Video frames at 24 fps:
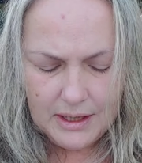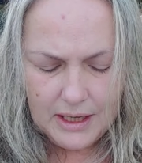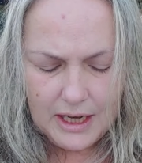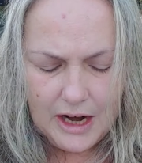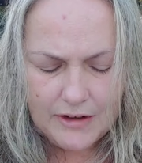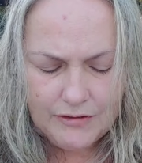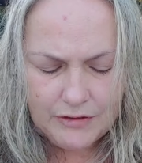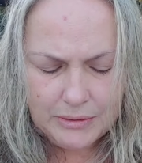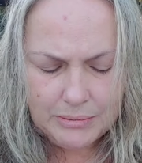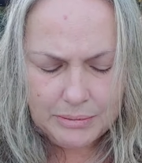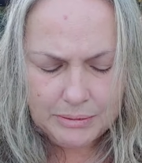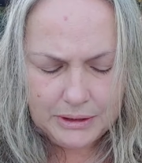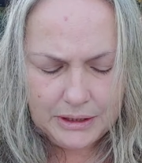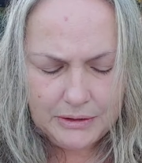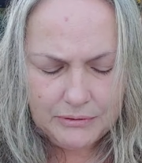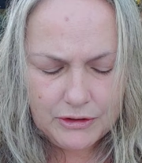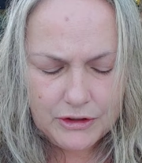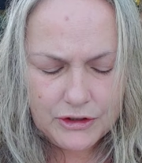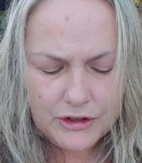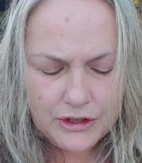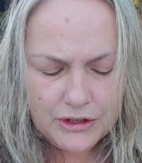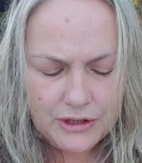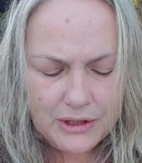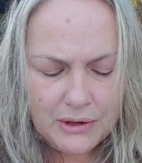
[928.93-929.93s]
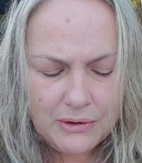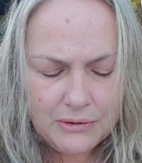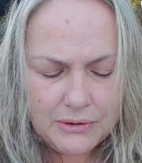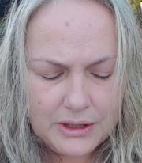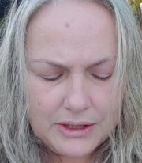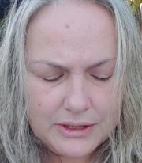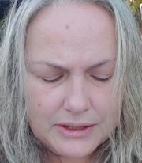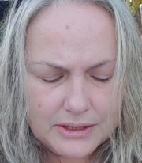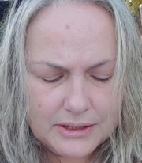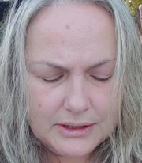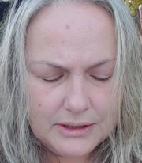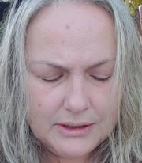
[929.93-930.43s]
Every believer should know
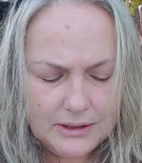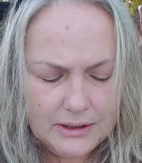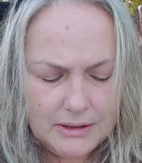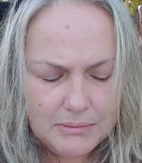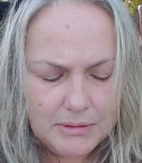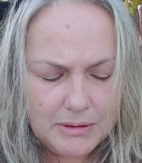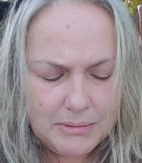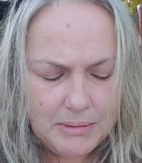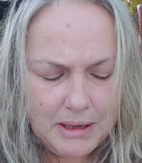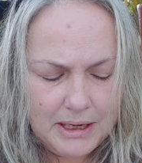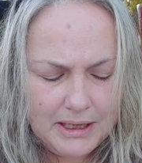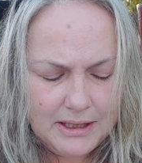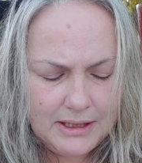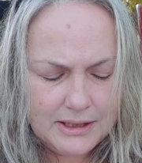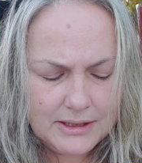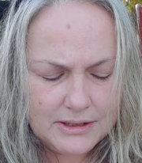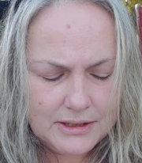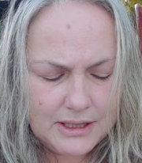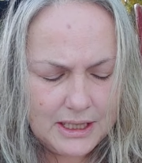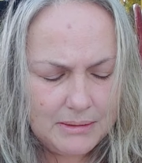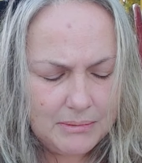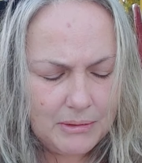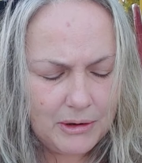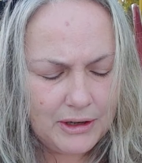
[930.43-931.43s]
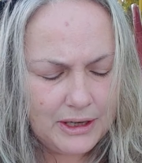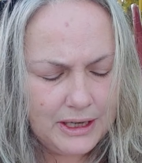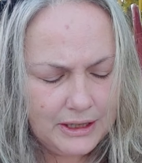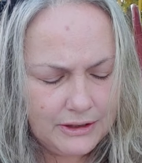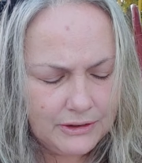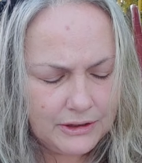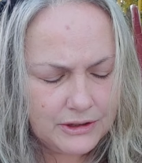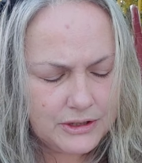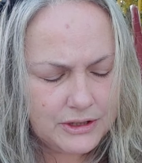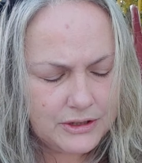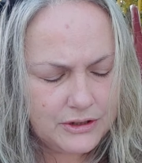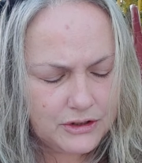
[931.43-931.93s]
this, but many, it seems, are
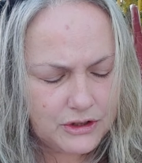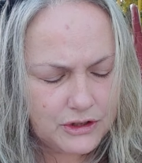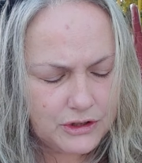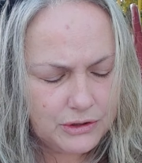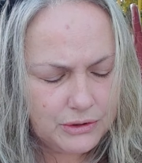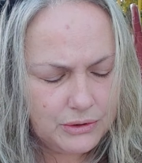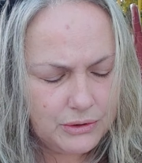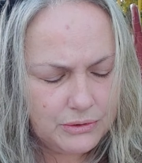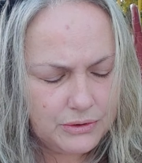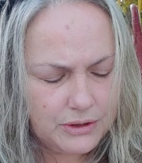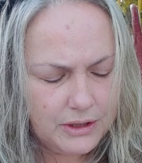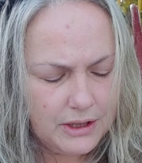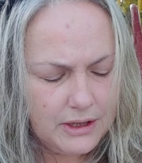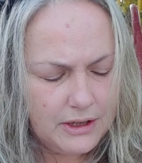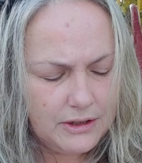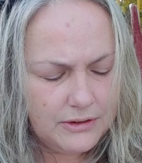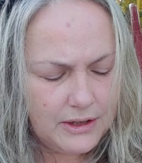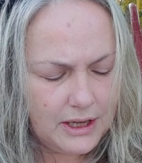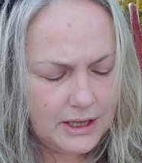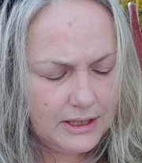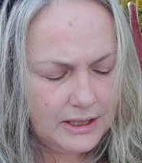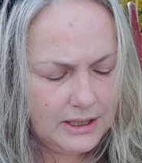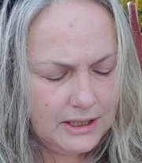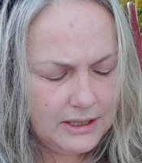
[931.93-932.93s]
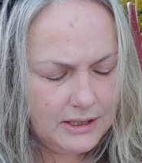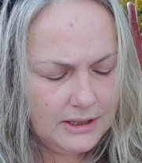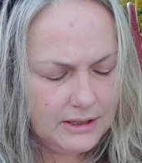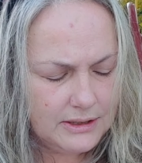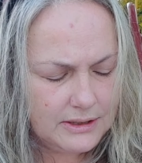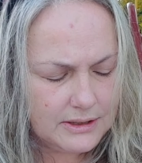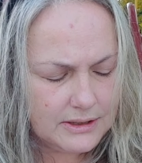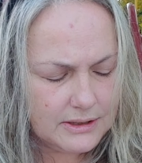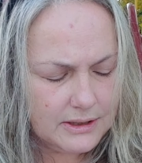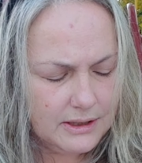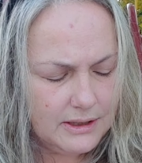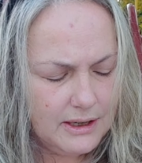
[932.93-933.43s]
ignorant to this truth that he
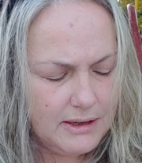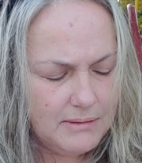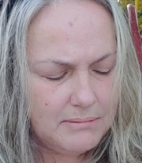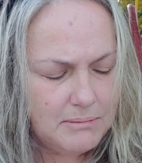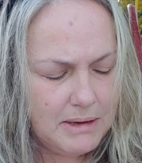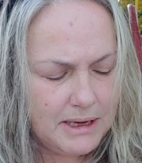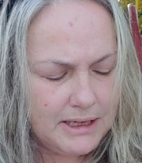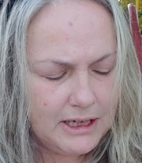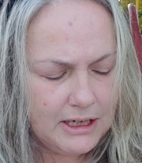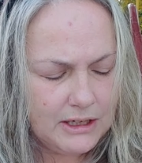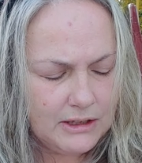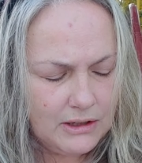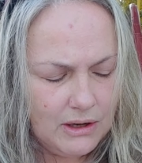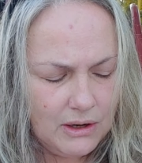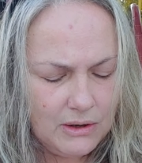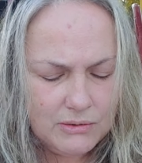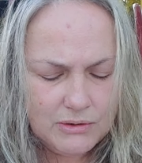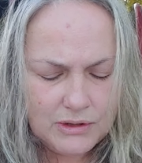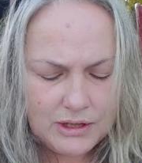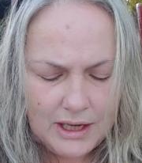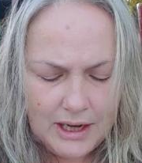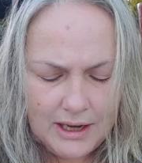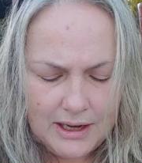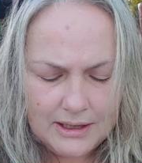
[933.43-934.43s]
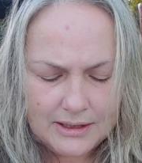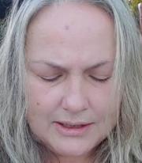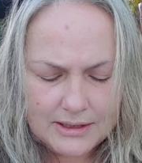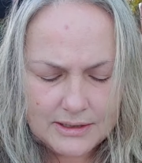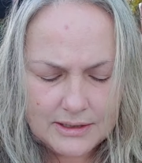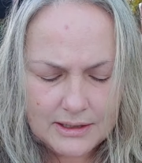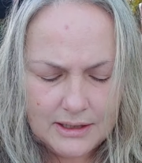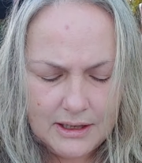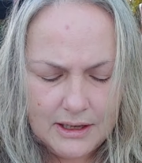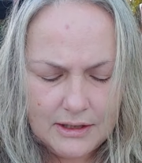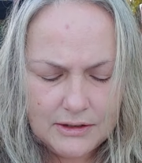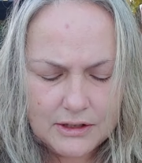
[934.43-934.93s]
is making known to
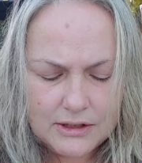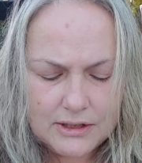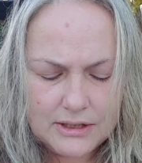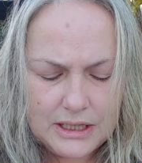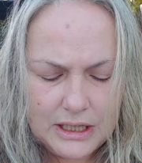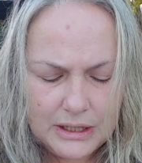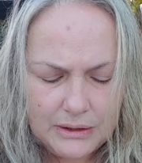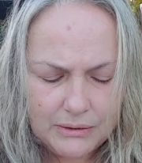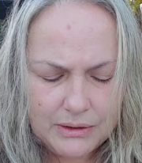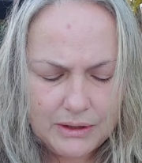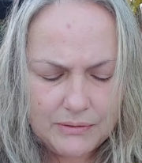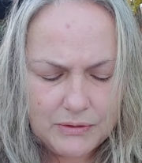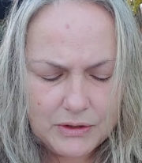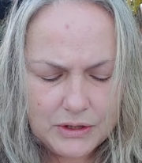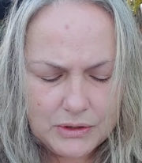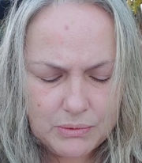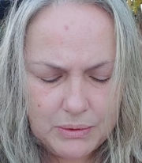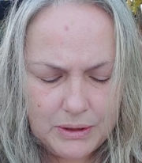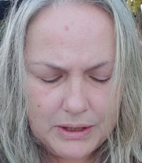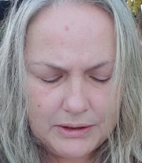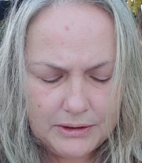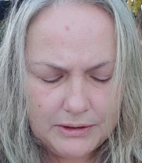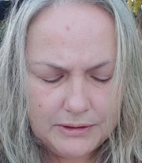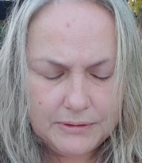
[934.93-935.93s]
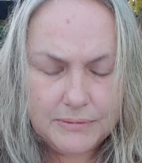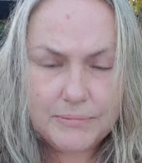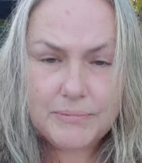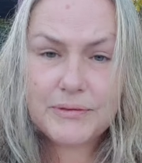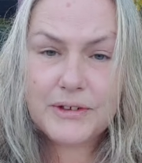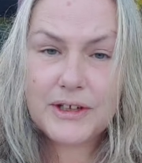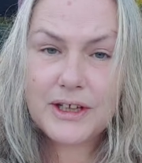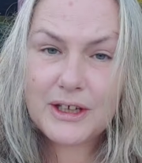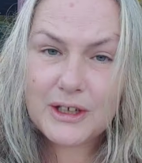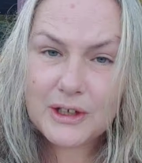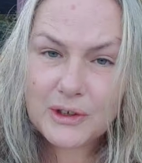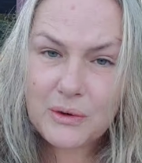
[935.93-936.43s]
us the secret of his will,
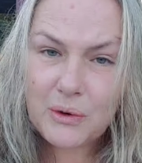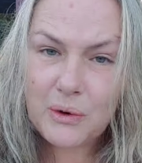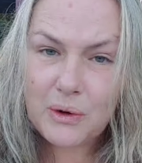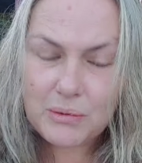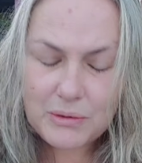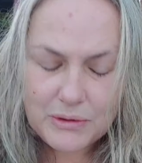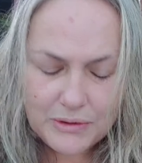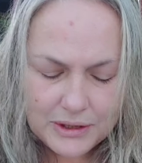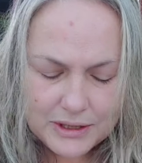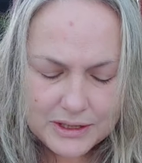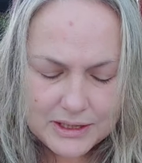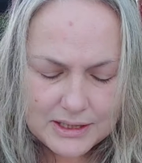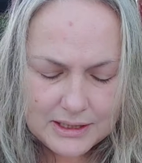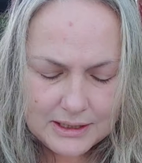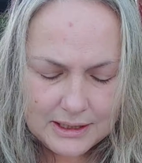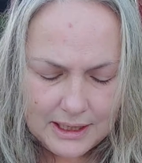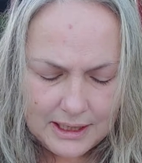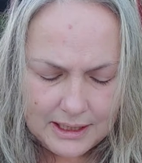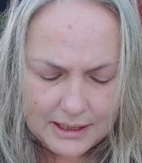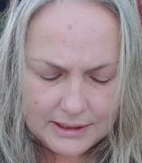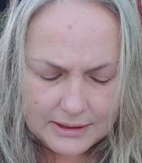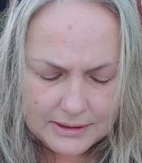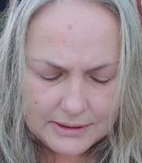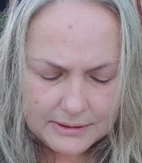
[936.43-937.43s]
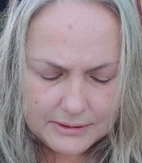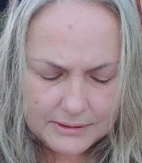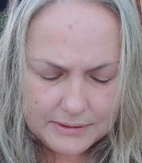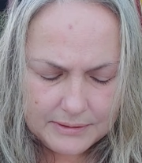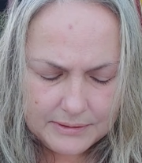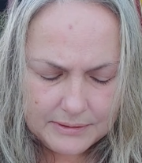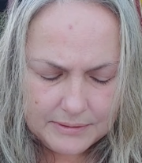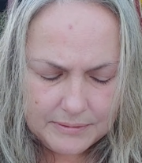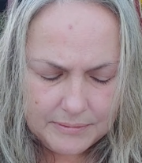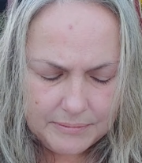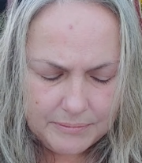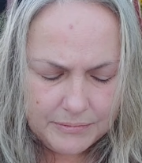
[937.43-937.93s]
in accord with his delight,
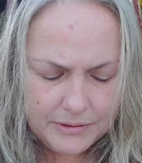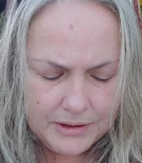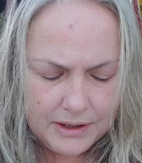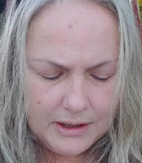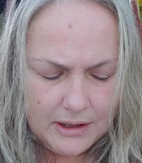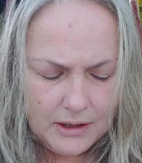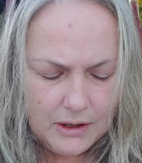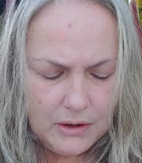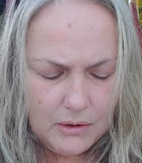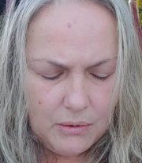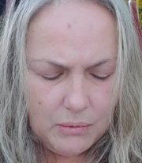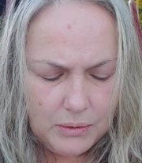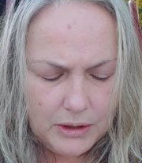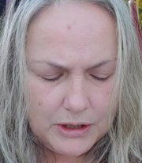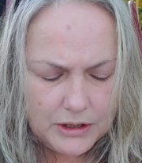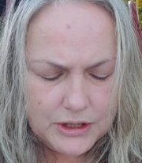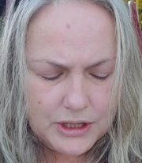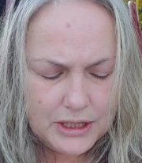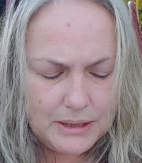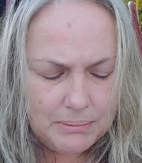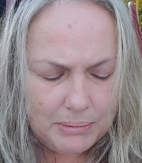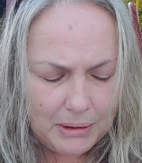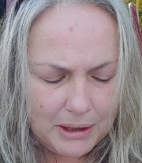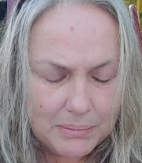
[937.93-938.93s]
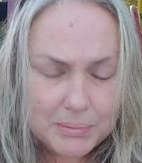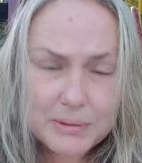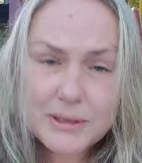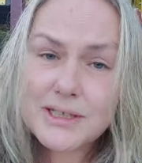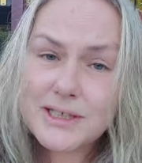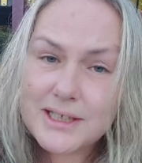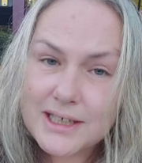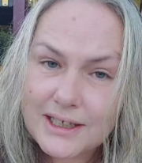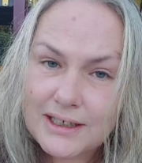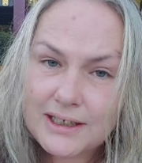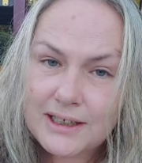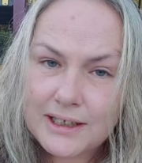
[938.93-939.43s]
which he
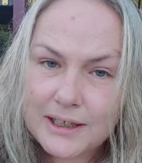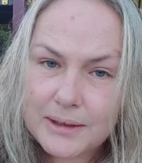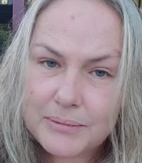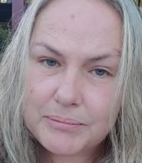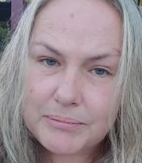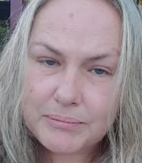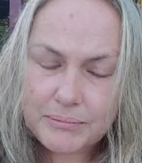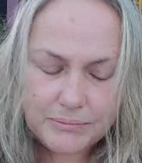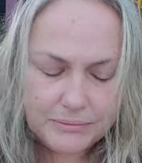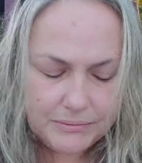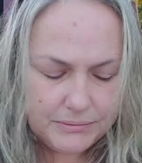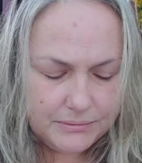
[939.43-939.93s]
purposed in him.